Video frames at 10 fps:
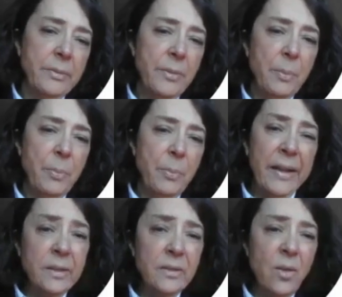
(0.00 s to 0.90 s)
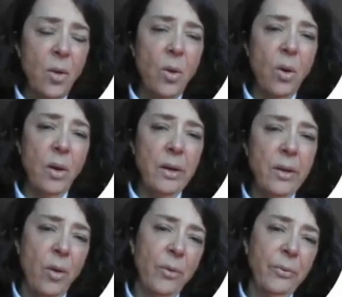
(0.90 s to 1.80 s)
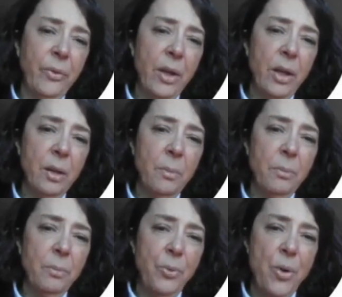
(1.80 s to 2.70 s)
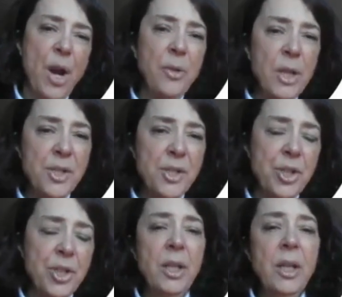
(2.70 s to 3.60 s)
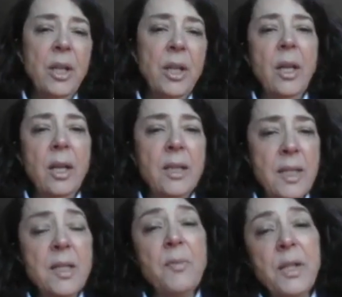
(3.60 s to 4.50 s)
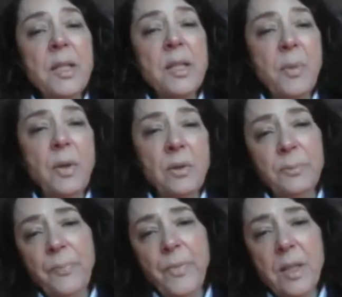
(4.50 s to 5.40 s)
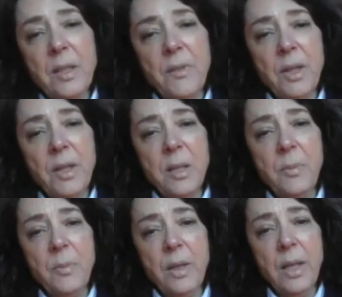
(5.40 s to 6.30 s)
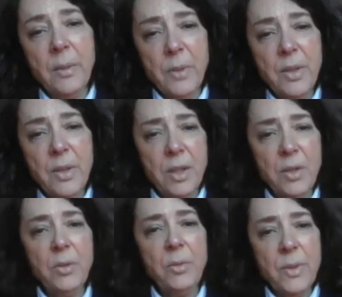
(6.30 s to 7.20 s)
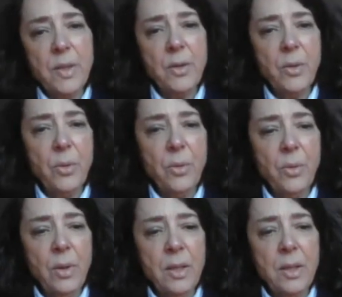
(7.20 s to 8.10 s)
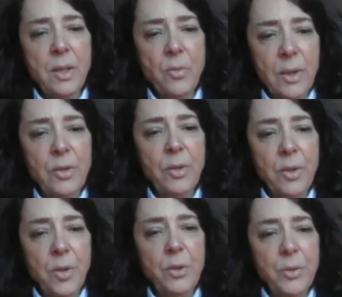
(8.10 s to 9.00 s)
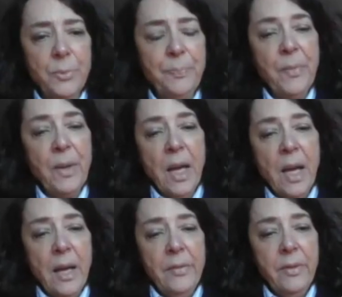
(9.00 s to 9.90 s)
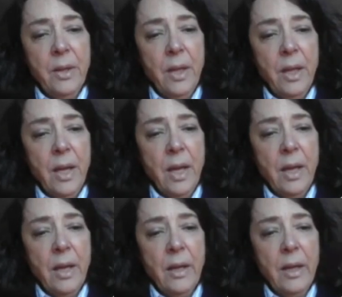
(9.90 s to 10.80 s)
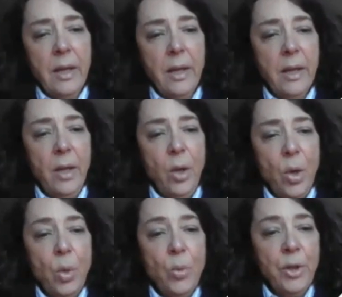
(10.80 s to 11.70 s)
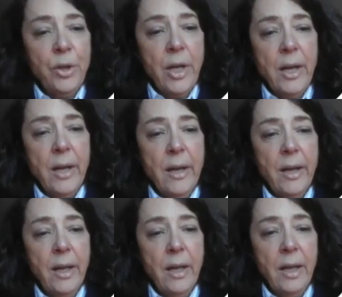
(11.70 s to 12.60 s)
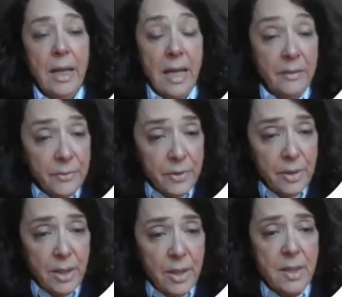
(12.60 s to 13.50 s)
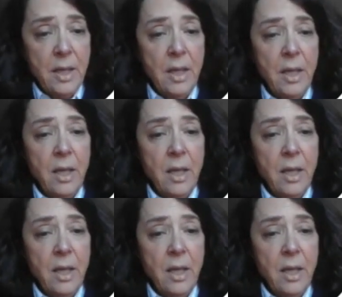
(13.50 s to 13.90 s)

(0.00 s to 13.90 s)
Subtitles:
band or of brownish And this is very typical. This is very typical in Kaplan syndrome. So it's rheumatoid nodule. The lower left is a